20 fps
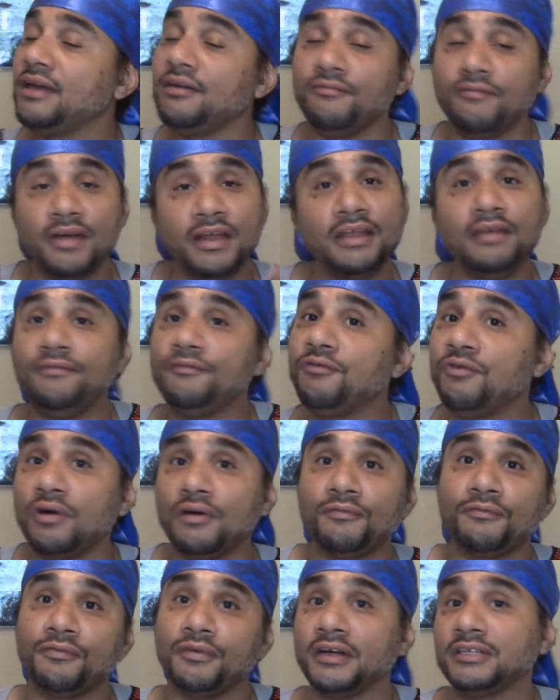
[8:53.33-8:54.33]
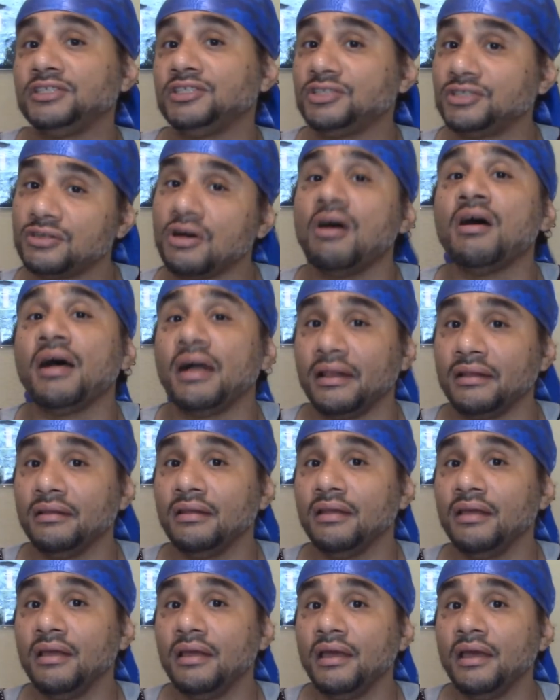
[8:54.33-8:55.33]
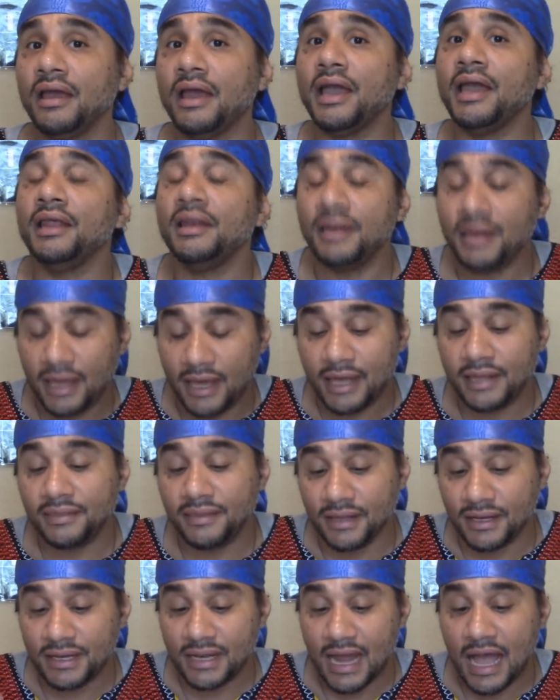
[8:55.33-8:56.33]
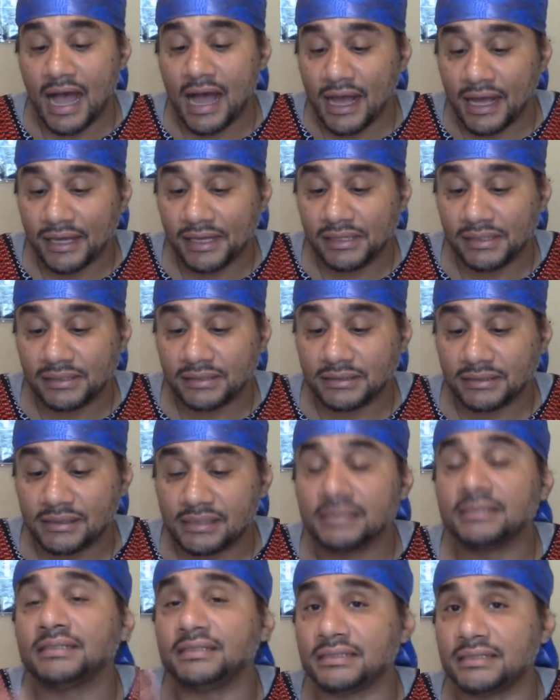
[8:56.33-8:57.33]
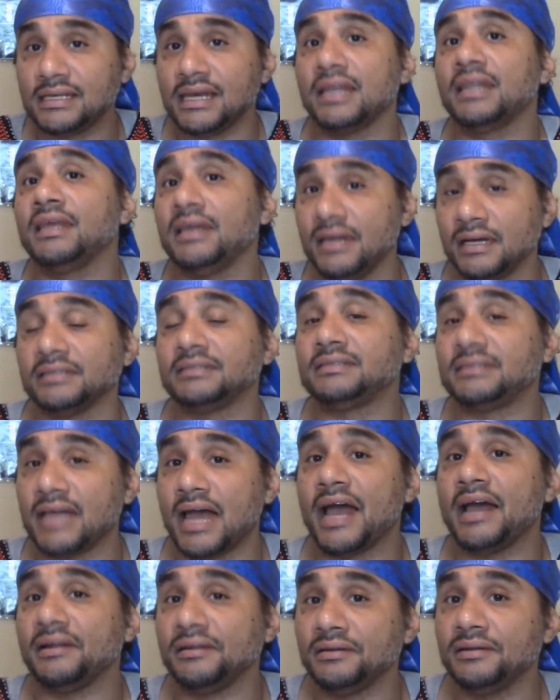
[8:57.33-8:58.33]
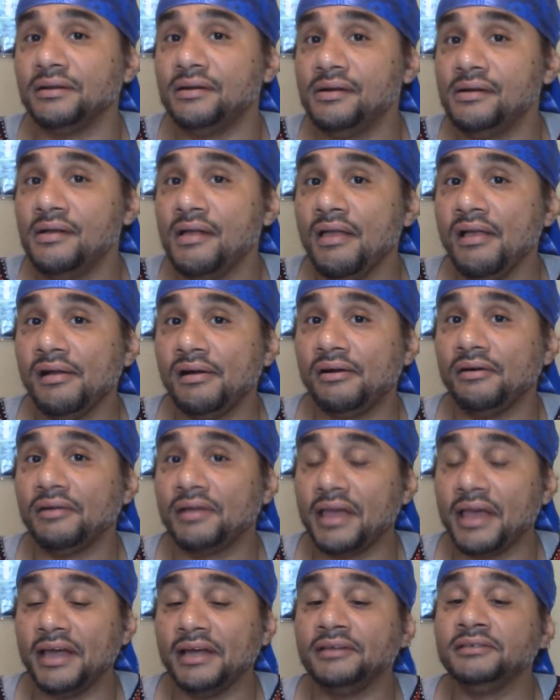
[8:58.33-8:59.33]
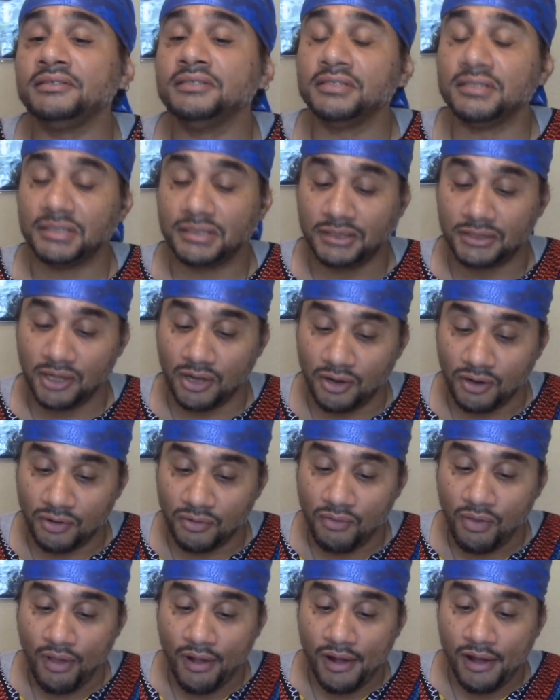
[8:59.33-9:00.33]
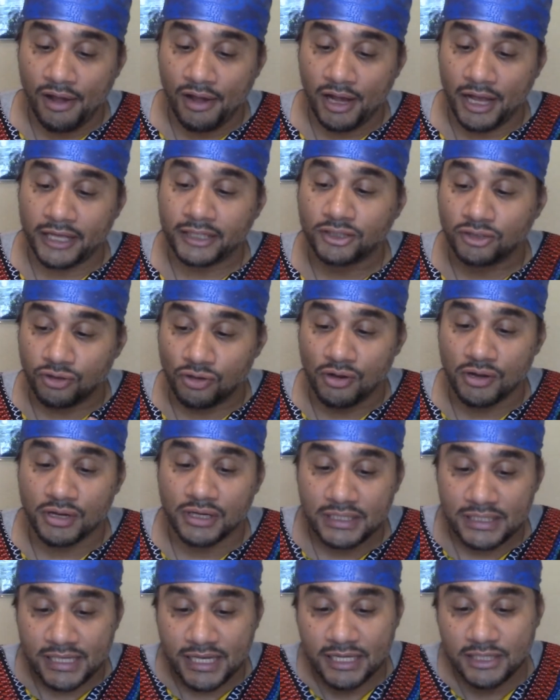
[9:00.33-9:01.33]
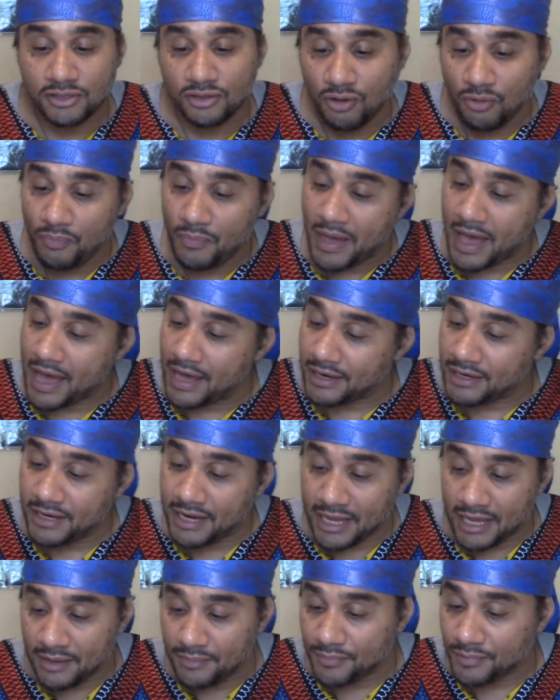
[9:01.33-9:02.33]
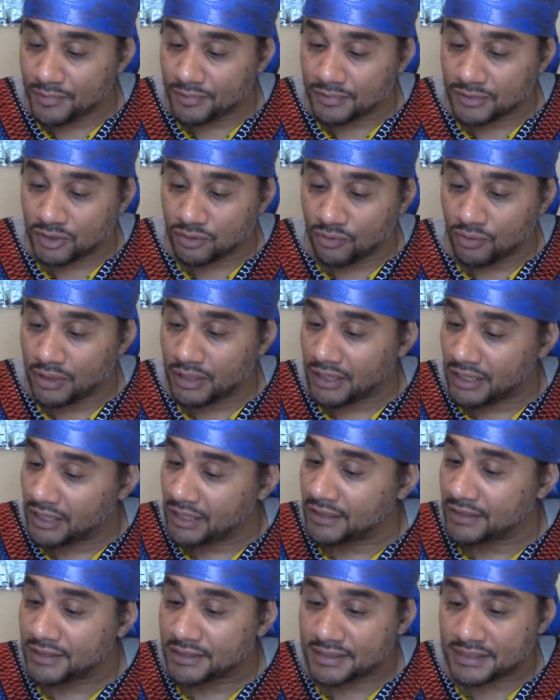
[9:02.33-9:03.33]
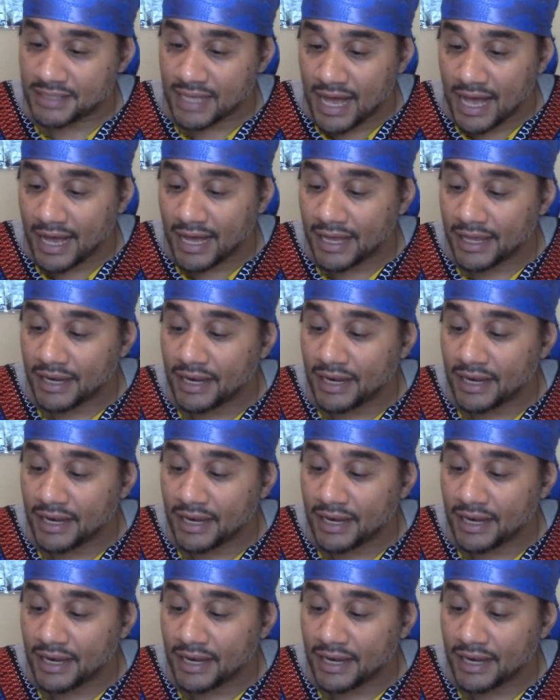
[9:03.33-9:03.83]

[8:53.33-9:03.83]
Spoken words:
ready for a fresh start. And the 9 is telling us that. Okay? So as long as there's no bad neighbors on either side,